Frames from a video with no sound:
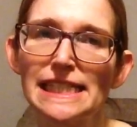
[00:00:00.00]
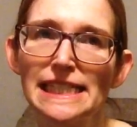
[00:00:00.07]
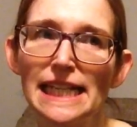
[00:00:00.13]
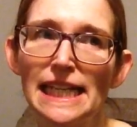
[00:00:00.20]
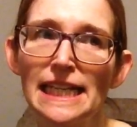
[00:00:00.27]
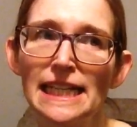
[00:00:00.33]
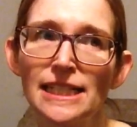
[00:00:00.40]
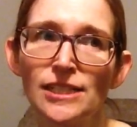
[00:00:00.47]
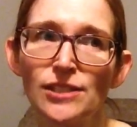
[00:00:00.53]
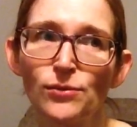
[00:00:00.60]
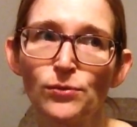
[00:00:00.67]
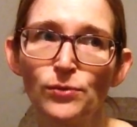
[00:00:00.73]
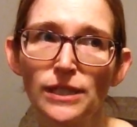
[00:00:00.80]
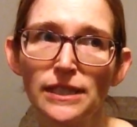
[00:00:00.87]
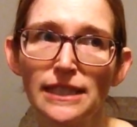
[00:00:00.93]
didn't
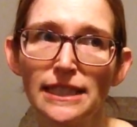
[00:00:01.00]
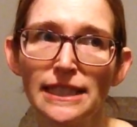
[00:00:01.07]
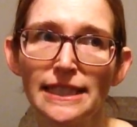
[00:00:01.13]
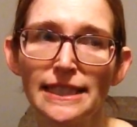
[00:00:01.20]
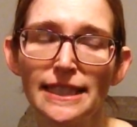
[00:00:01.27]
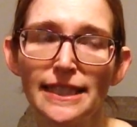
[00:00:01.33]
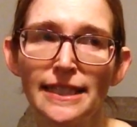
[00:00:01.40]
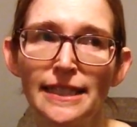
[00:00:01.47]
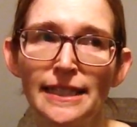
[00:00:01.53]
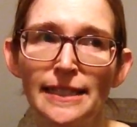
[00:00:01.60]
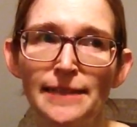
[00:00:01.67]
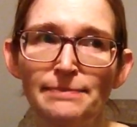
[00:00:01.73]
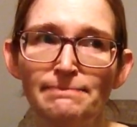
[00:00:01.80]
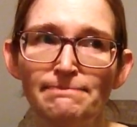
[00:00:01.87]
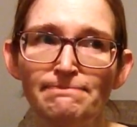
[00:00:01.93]
really,
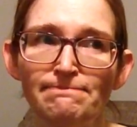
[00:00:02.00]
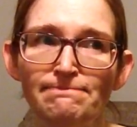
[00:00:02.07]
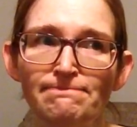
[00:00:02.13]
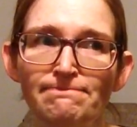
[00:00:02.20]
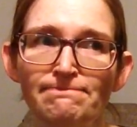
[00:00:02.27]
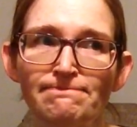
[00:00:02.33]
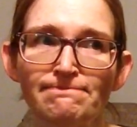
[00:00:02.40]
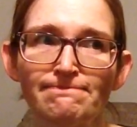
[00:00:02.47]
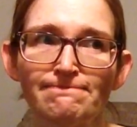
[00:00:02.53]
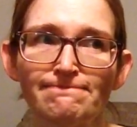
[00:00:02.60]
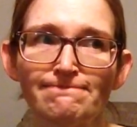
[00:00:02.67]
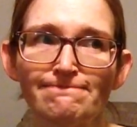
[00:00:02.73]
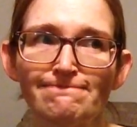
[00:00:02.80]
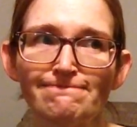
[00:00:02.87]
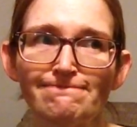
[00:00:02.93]

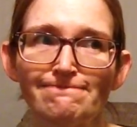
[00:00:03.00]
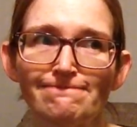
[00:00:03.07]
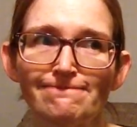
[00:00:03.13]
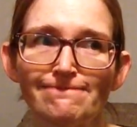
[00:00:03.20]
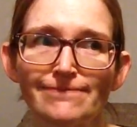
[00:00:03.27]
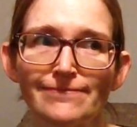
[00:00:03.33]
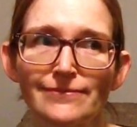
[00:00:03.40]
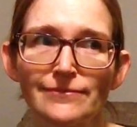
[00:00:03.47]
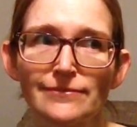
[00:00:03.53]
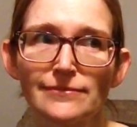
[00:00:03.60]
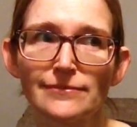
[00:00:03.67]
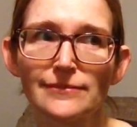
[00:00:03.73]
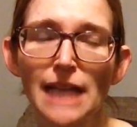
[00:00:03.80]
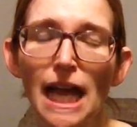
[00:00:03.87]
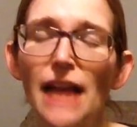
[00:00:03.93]

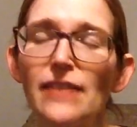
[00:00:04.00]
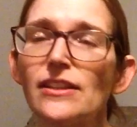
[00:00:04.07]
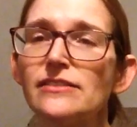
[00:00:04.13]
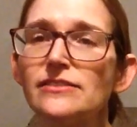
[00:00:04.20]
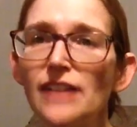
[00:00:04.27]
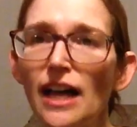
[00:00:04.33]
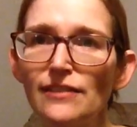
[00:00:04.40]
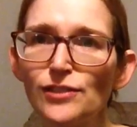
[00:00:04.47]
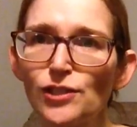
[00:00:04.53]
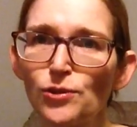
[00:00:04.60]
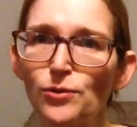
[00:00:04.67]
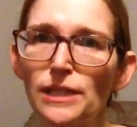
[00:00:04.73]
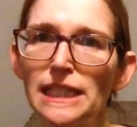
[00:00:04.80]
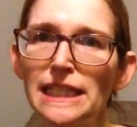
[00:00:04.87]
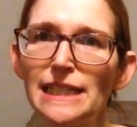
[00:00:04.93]
the love
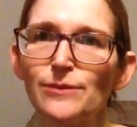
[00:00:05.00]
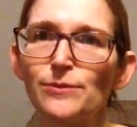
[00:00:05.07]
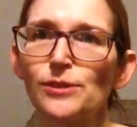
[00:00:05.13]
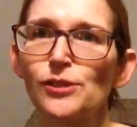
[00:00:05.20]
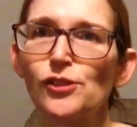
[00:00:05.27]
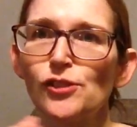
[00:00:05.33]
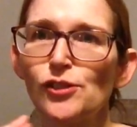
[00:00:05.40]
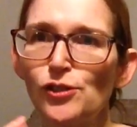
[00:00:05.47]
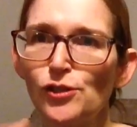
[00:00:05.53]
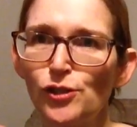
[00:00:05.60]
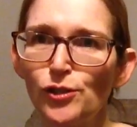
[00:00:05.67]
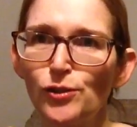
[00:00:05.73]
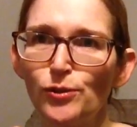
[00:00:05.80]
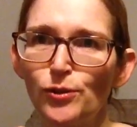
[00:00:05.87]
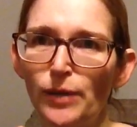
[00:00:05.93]
story was just
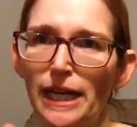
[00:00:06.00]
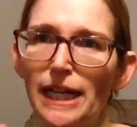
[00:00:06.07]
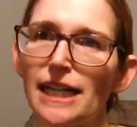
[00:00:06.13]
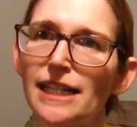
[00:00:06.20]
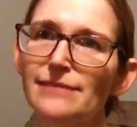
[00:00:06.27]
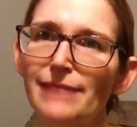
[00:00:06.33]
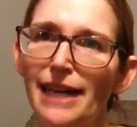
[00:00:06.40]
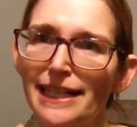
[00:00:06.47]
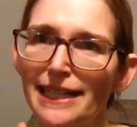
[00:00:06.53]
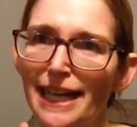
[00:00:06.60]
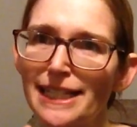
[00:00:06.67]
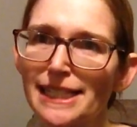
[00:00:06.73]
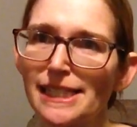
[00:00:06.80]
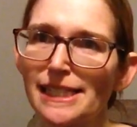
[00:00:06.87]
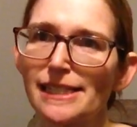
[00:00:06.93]
too quick, I
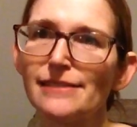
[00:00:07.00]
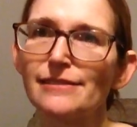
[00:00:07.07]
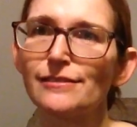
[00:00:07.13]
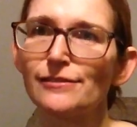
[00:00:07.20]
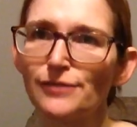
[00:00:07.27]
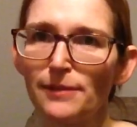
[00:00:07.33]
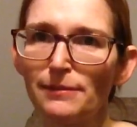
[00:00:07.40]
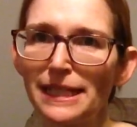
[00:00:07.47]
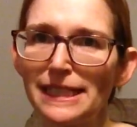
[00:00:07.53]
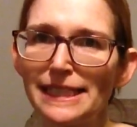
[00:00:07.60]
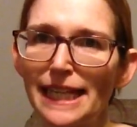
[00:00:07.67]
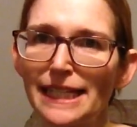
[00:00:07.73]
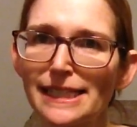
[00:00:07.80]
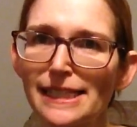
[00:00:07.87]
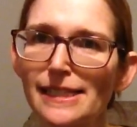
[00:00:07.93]
guess, for my
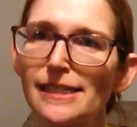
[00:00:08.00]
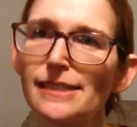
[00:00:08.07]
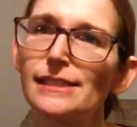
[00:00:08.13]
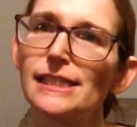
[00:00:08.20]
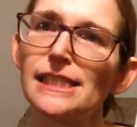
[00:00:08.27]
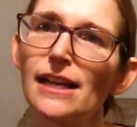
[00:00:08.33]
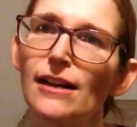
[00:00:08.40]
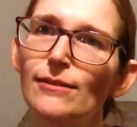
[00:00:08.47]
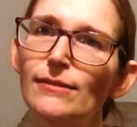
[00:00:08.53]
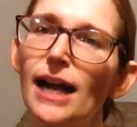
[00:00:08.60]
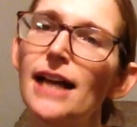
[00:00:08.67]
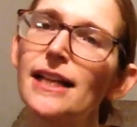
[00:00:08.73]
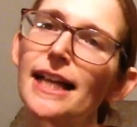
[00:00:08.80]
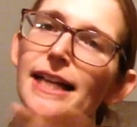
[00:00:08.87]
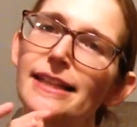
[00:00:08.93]
taste. So
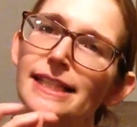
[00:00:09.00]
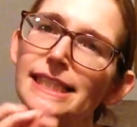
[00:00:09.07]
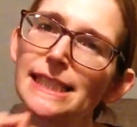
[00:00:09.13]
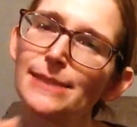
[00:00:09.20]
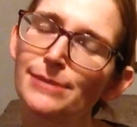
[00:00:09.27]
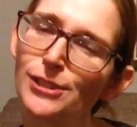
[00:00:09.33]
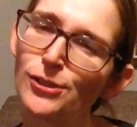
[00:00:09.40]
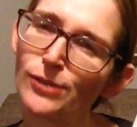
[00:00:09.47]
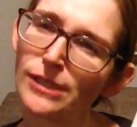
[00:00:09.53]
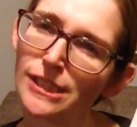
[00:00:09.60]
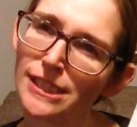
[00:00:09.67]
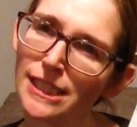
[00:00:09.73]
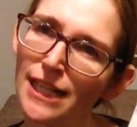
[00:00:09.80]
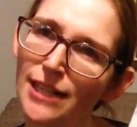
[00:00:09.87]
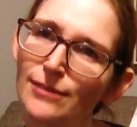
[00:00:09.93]
I like things to be
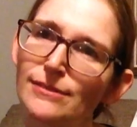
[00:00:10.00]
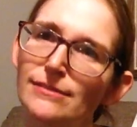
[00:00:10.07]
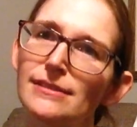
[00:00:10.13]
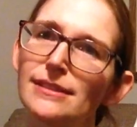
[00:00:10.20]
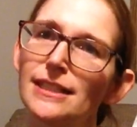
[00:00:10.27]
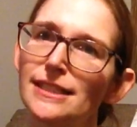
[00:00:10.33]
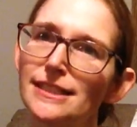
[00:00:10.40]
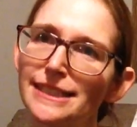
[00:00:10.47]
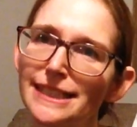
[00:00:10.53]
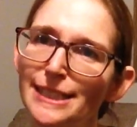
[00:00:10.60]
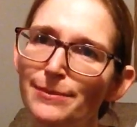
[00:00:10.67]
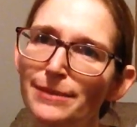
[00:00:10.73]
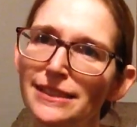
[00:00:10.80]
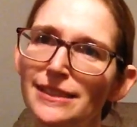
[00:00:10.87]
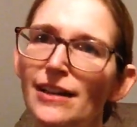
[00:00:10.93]
stretched out a little
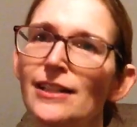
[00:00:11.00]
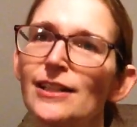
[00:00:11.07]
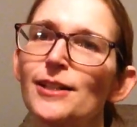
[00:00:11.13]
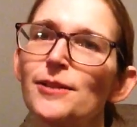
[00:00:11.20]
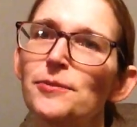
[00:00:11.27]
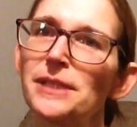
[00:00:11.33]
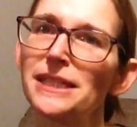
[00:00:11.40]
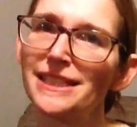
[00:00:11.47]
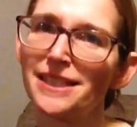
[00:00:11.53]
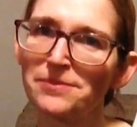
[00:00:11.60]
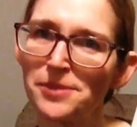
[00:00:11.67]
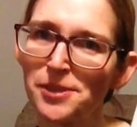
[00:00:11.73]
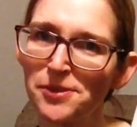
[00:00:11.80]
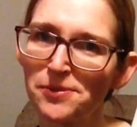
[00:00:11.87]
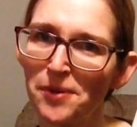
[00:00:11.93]
bit longer when it
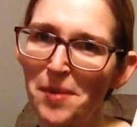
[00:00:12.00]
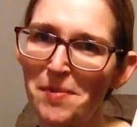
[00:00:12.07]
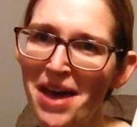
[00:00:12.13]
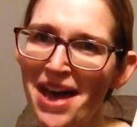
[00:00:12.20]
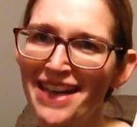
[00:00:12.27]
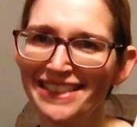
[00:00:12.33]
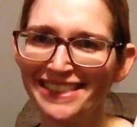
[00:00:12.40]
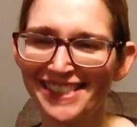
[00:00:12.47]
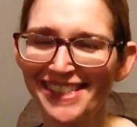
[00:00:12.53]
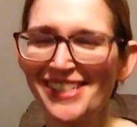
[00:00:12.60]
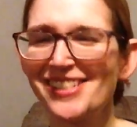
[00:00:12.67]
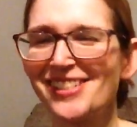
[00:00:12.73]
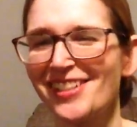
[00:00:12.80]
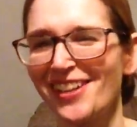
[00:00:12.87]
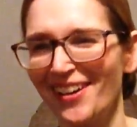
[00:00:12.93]
comes to
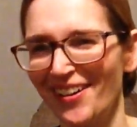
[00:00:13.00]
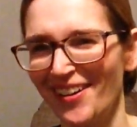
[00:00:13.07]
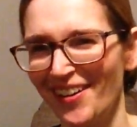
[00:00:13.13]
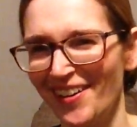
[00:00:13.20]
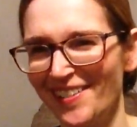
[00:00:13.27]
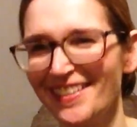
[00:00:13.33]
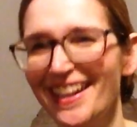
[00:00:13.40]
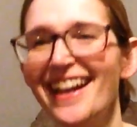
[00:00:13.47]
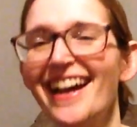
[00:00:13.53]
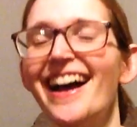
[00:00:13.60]
romance. So,